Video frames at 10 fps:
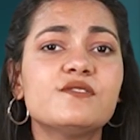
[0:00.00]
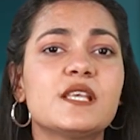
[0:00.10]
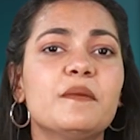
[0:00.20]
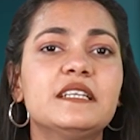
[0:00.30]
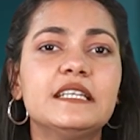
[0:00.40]

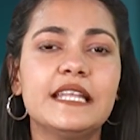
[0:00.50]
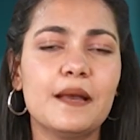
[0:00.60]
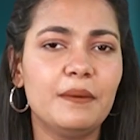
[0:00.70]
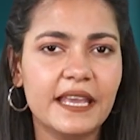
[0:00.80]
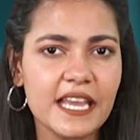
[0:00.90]
submitted the
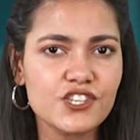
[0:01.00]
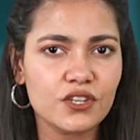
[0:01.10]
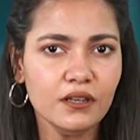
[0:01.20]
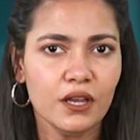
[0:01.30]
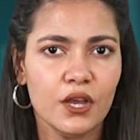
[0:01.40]

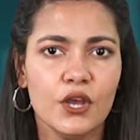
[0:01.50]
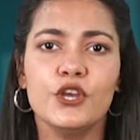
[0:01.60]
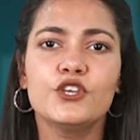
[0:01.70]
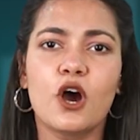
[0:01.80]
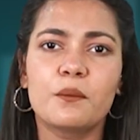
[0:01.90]
application,
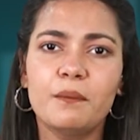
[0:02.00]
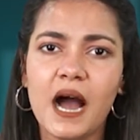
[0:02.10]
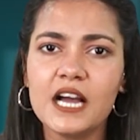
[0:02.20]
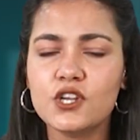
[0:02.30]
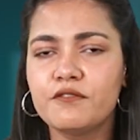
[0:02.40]
your
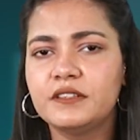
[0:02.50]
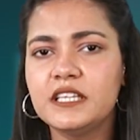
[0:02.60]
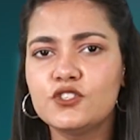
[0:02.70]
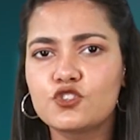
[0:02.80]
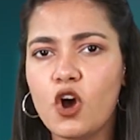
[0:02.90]
part of
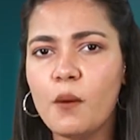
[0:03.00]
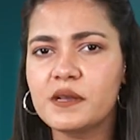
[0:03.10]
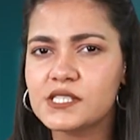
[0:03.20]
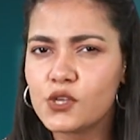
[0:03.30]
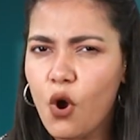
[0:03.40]
the job
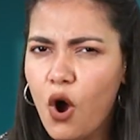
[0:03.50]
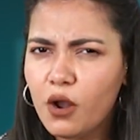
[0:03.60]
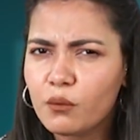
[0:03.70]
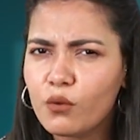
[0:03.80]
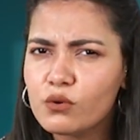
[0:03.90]
is
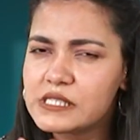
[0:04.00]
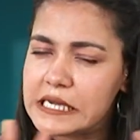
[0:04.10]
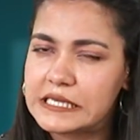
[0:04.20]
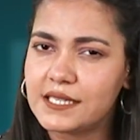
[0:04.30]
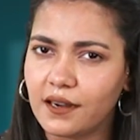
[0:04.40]

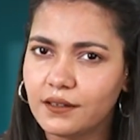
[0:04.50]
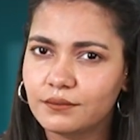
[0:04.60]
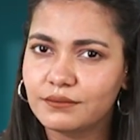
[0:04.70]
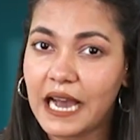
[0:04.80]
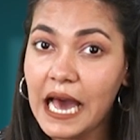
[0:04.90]
almost
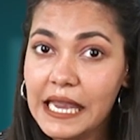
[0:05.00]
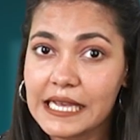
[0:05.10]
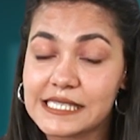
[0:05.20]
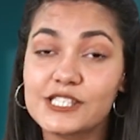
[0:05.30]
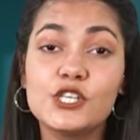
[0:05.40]
done,
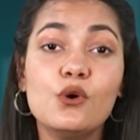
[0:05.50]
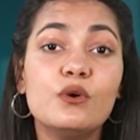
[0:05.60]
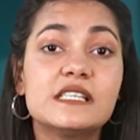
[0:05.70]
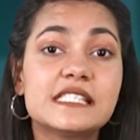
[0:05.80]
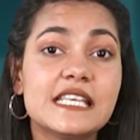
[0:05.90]
unless you
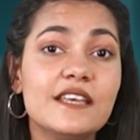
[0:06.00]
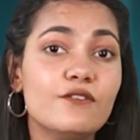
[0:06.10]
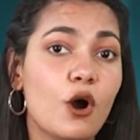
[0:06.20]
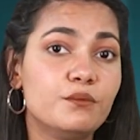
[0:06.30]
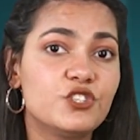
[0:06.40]
receive
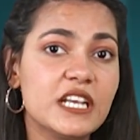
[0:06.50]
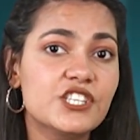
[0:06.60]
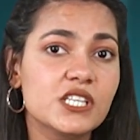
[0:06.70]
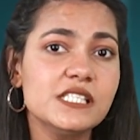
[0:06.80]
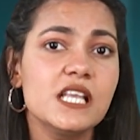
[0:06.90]

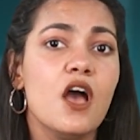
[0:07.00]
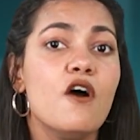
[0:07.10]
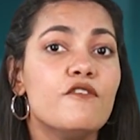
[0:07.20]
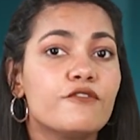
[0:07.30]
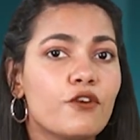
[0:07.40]
objections
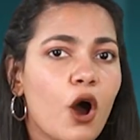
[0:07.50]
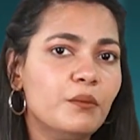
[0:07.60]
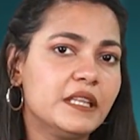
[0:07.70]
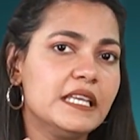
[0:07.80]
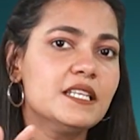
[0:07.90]

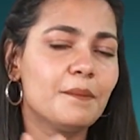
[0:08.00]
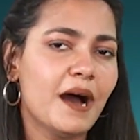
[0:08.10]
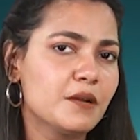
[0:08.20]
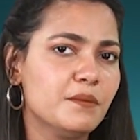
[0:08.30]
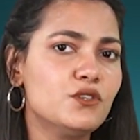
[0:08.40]
from the
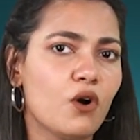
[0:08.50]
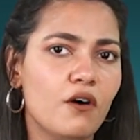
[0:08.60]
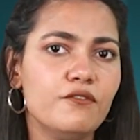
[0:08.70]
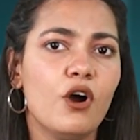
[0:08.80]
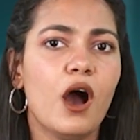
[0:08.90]
Department
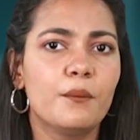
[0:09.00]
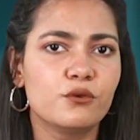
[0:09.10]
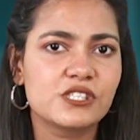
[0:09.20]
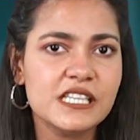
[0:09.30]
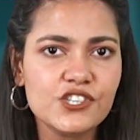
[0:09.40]
of
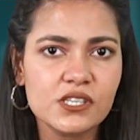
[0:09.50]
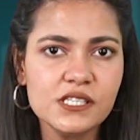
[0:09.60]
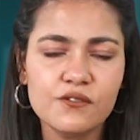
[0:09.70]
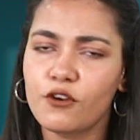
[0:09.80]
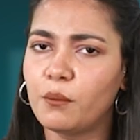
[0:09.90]

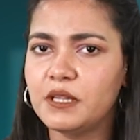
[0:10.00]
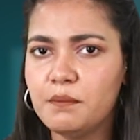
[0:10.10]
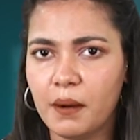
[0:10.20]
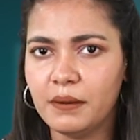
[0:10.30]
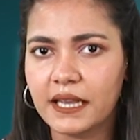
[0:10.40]
Oppositions from the
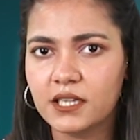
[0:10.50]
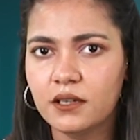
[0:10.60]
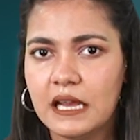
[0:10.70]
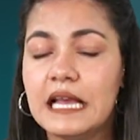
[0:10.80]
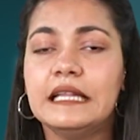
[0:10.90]
public.
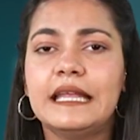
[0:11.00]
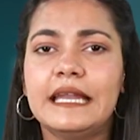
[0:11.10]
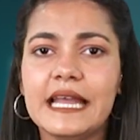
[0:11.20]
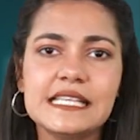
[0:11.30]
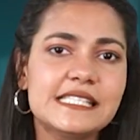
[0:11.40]
The
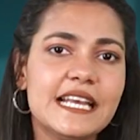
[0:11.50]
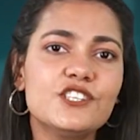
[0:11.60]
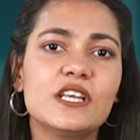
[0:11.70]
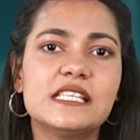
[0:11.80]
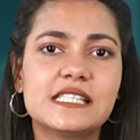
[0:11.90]
next
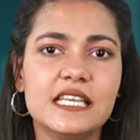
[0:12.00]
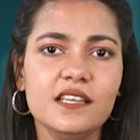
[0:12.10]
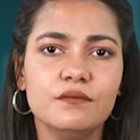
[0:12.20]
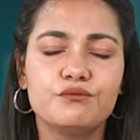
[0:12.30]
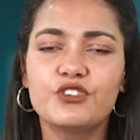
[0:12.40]
stage is
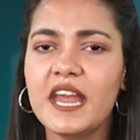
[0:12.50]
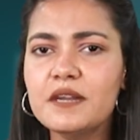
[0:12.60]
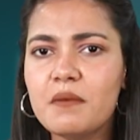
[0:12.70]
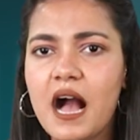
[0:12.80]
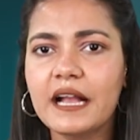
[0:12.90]
the
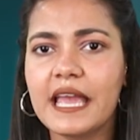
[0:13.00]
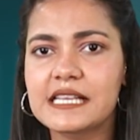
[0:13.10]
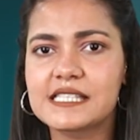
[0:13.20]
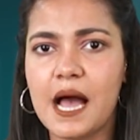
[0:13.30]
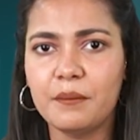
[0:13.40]
trademark
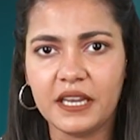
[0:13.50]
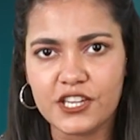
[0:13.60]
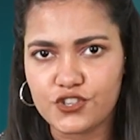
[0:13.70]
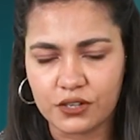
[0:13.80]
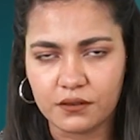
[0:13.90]

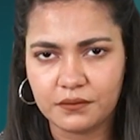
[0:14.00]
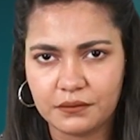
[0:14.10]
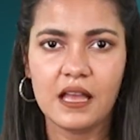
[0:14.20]
examination.